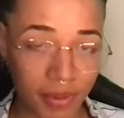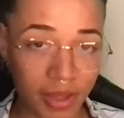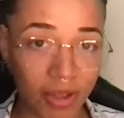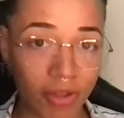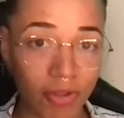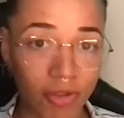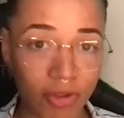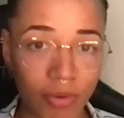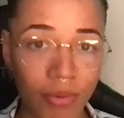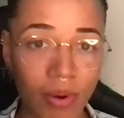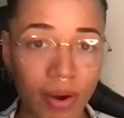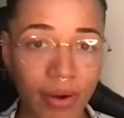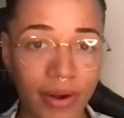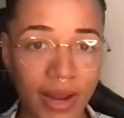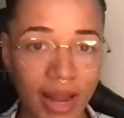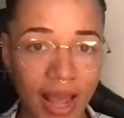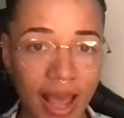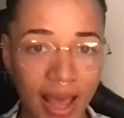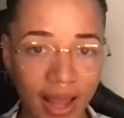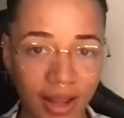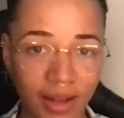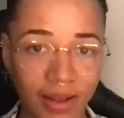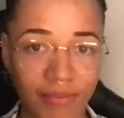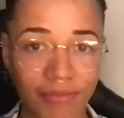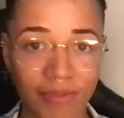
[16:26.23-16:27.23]
because you are an
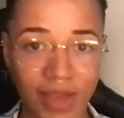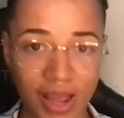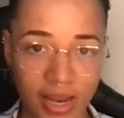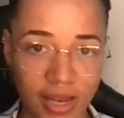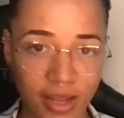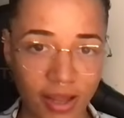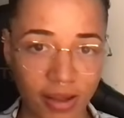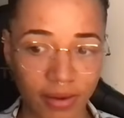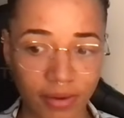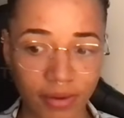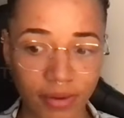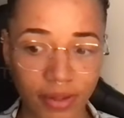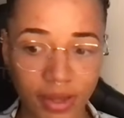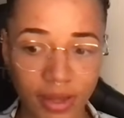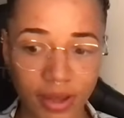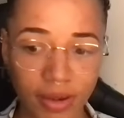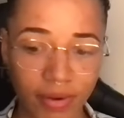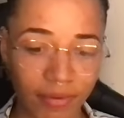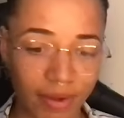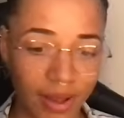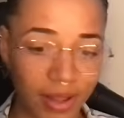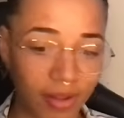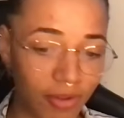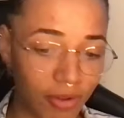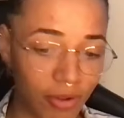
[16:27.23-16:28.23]
activator,
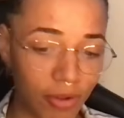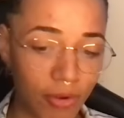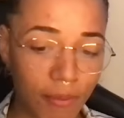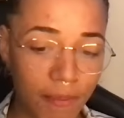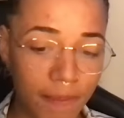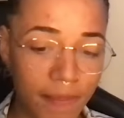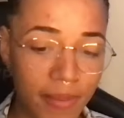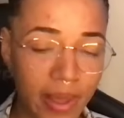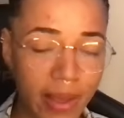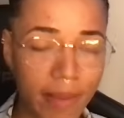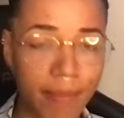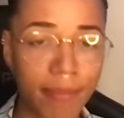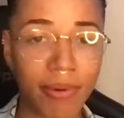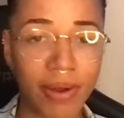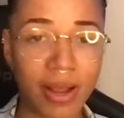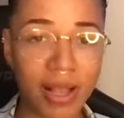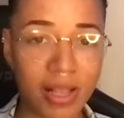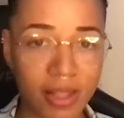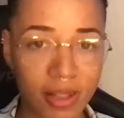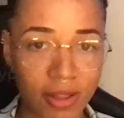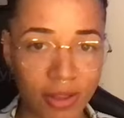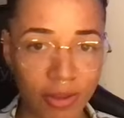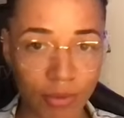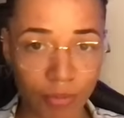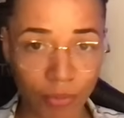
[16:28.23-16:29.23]
right? So your mere
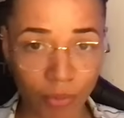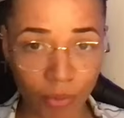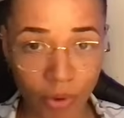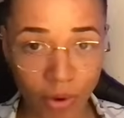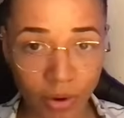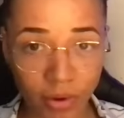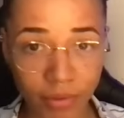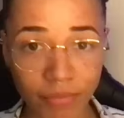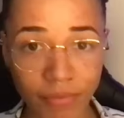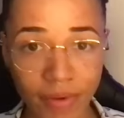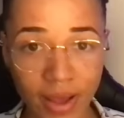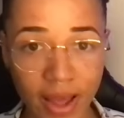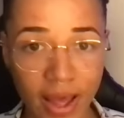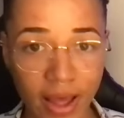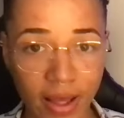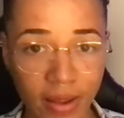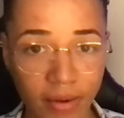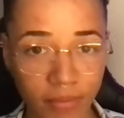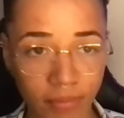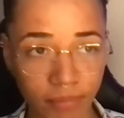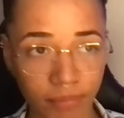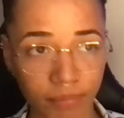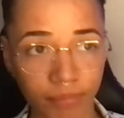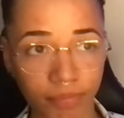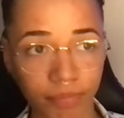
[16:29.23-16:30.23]
presence, you walk
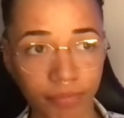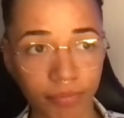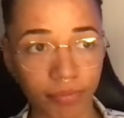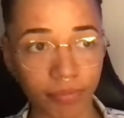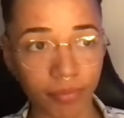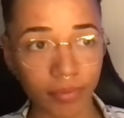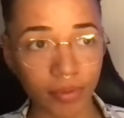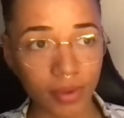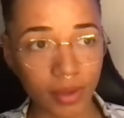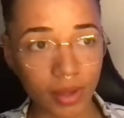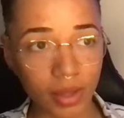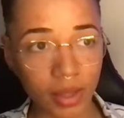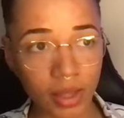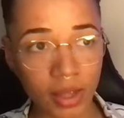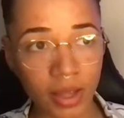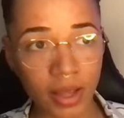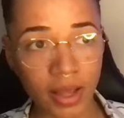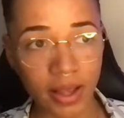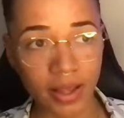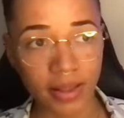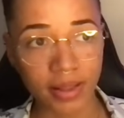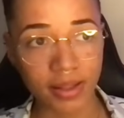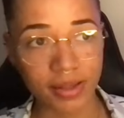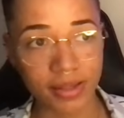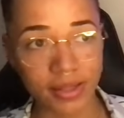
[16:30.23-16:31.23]
around,
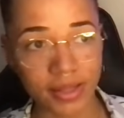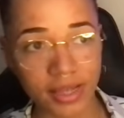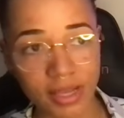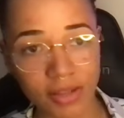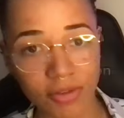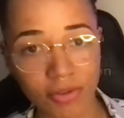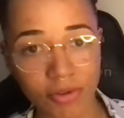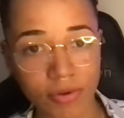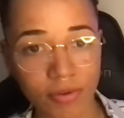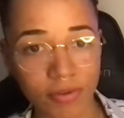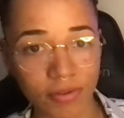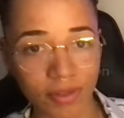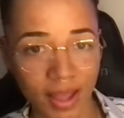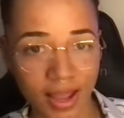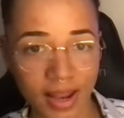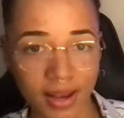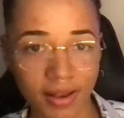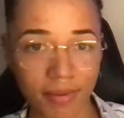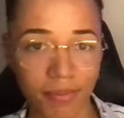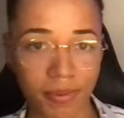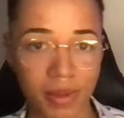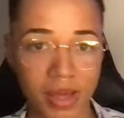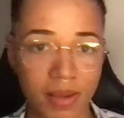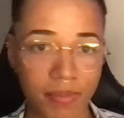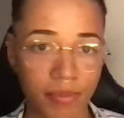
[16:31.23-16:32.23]
there's things you say
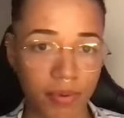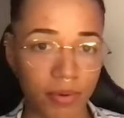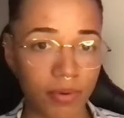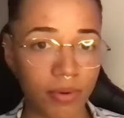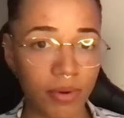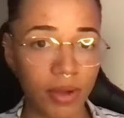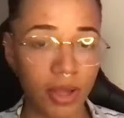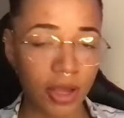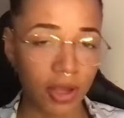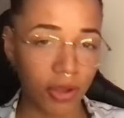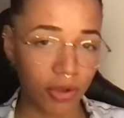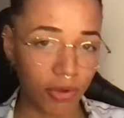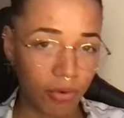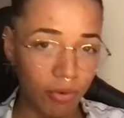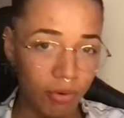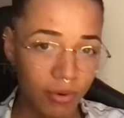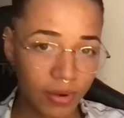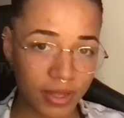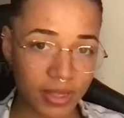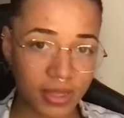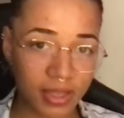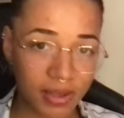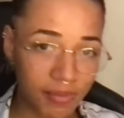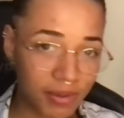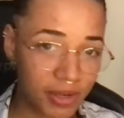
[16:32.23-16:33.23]
to people, you
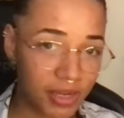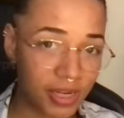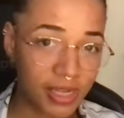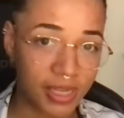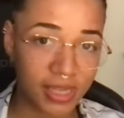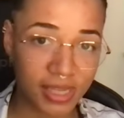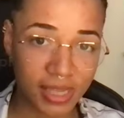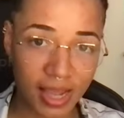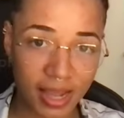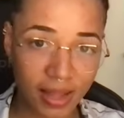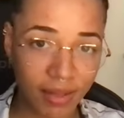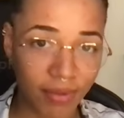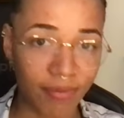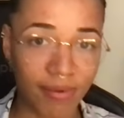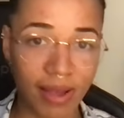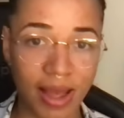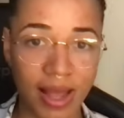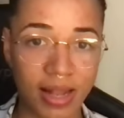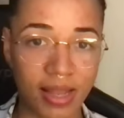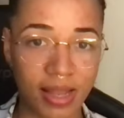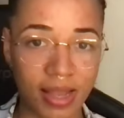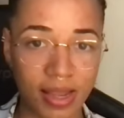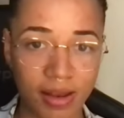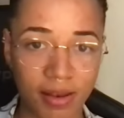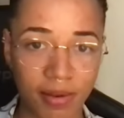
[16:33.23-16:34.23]
always seem to just say the
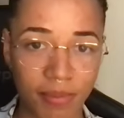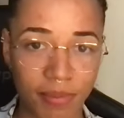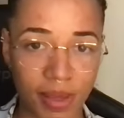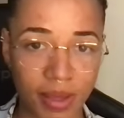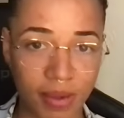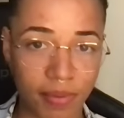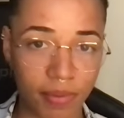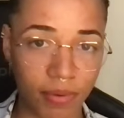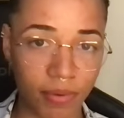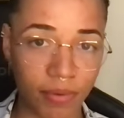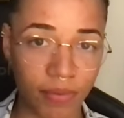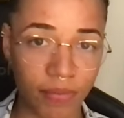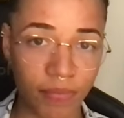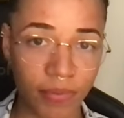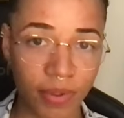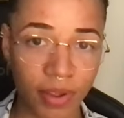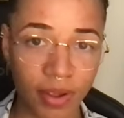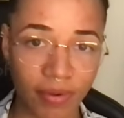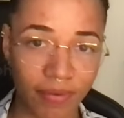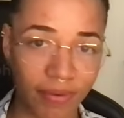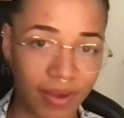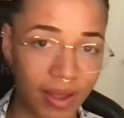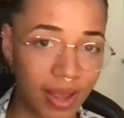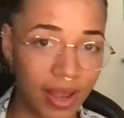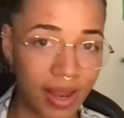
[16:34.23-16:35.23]
right thing to people,
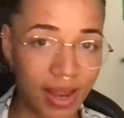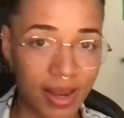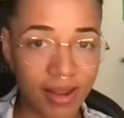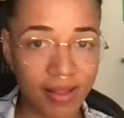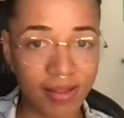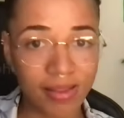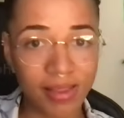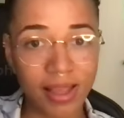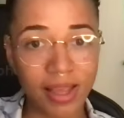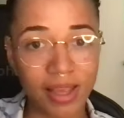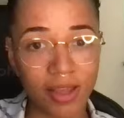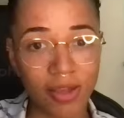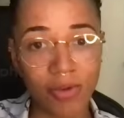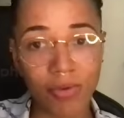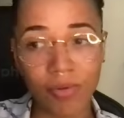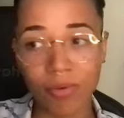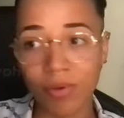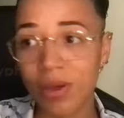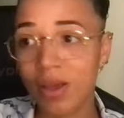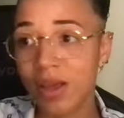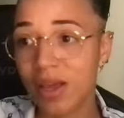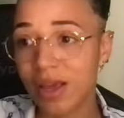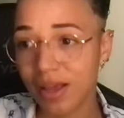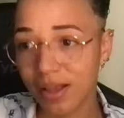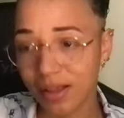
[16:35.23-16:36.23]
right? And it's like
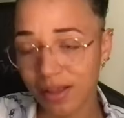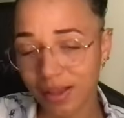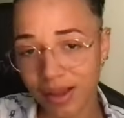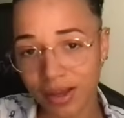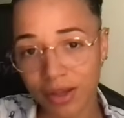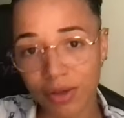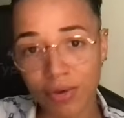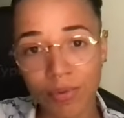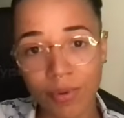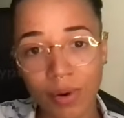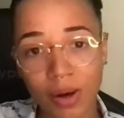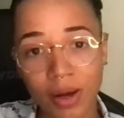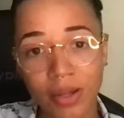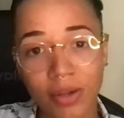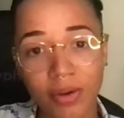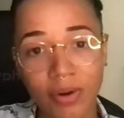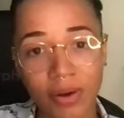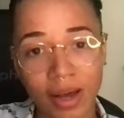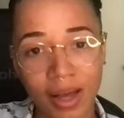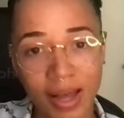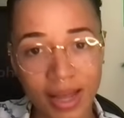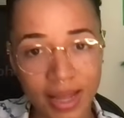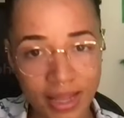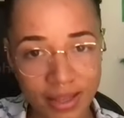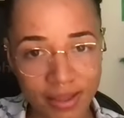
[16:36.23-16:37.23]
you, it's like you are your
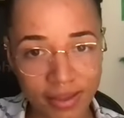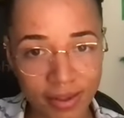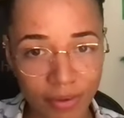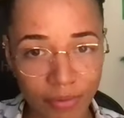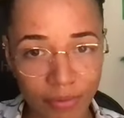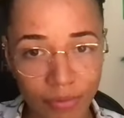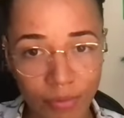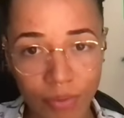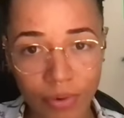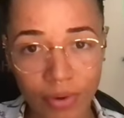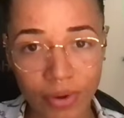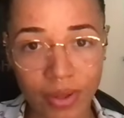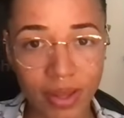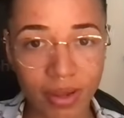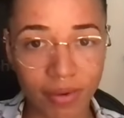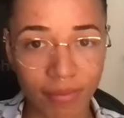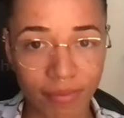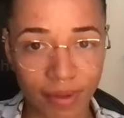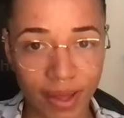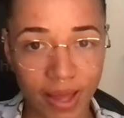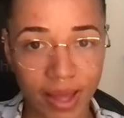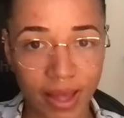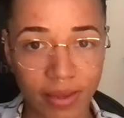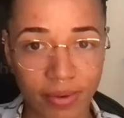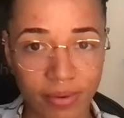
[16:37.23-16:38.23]
higher self walking
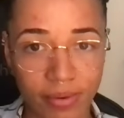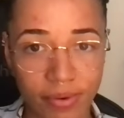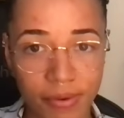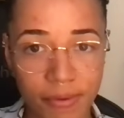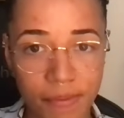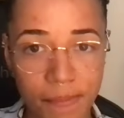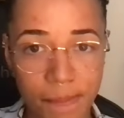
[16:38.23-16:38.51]
around.